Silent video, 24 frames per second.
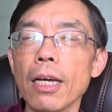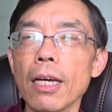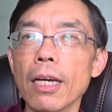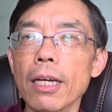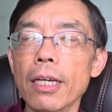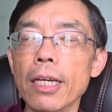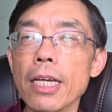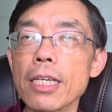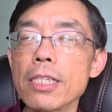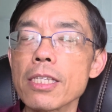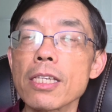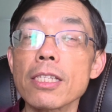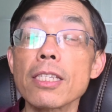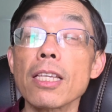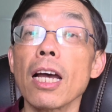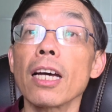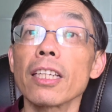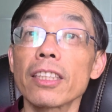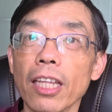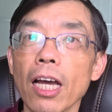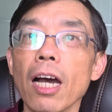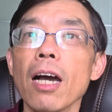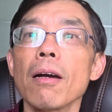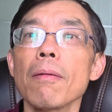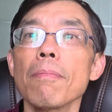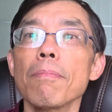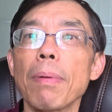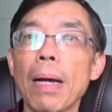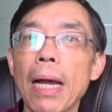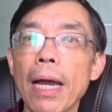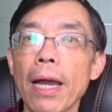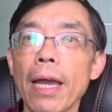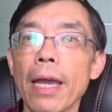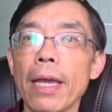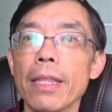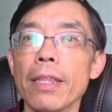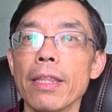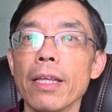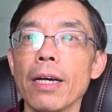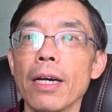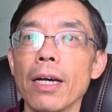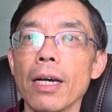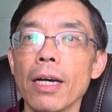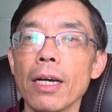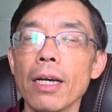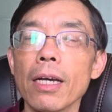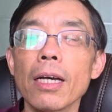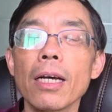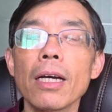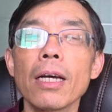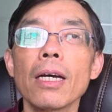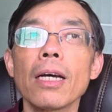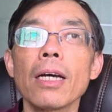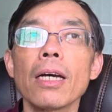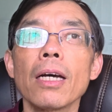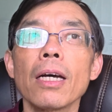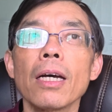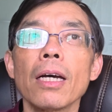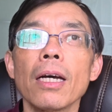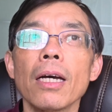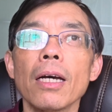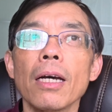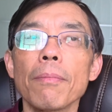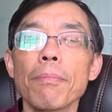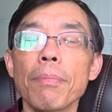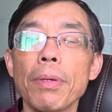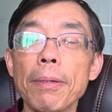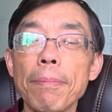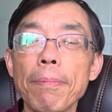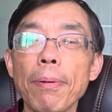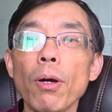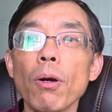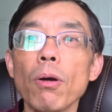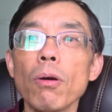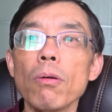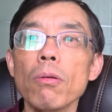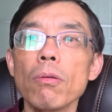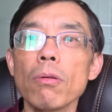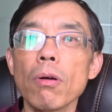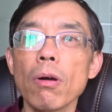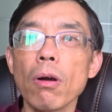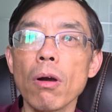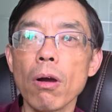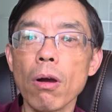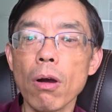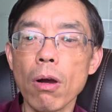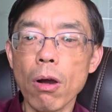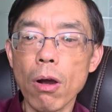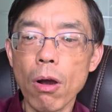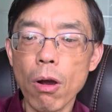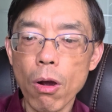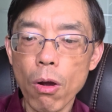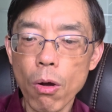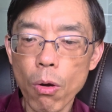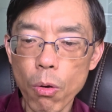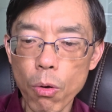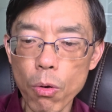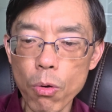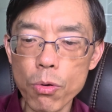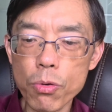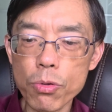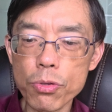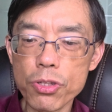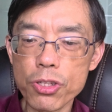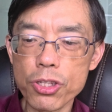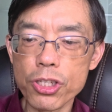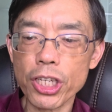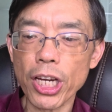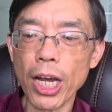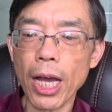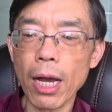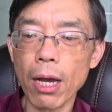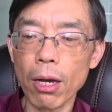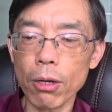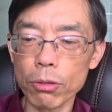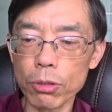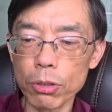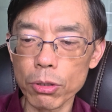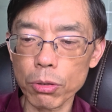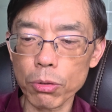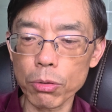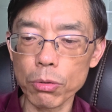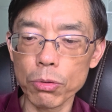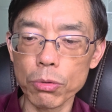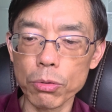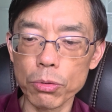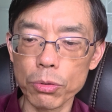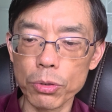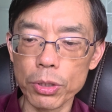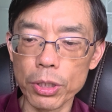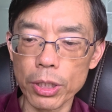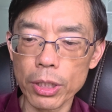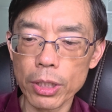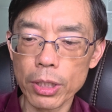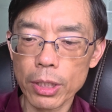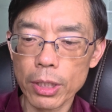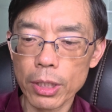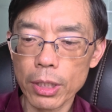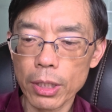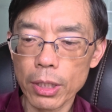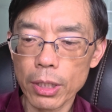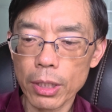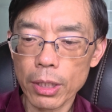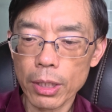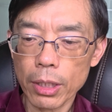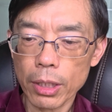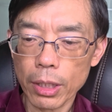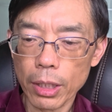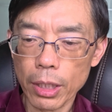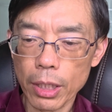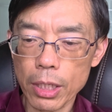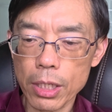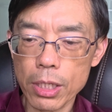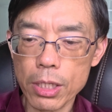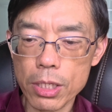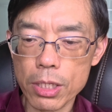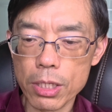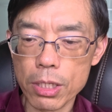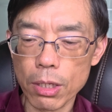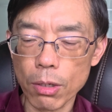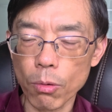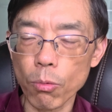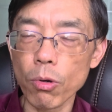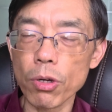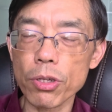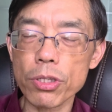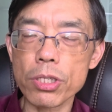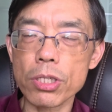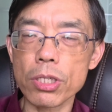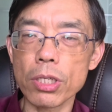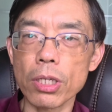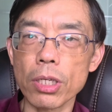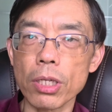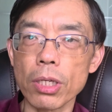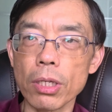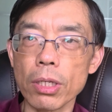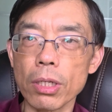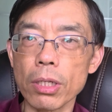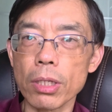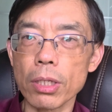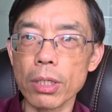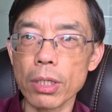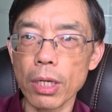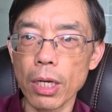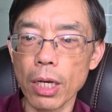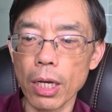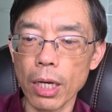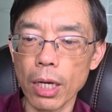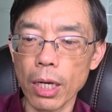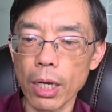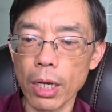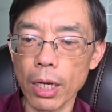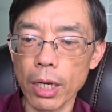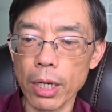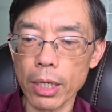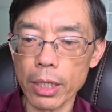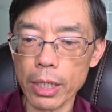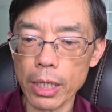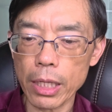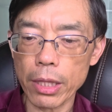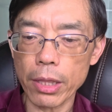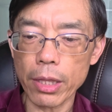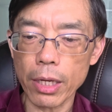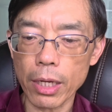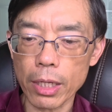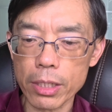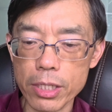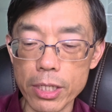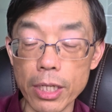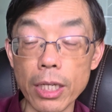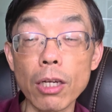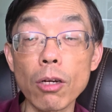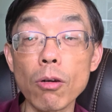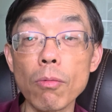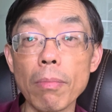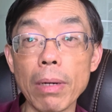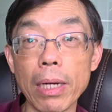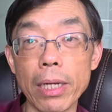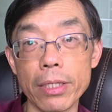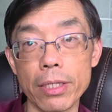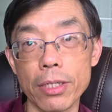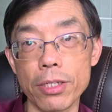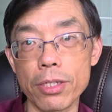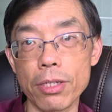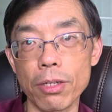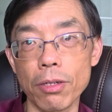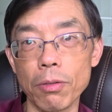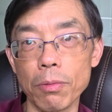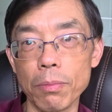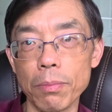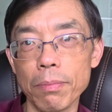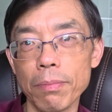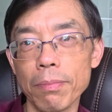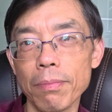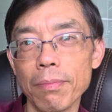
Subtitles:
cases are done by the people whose childhood was in a single mother's home.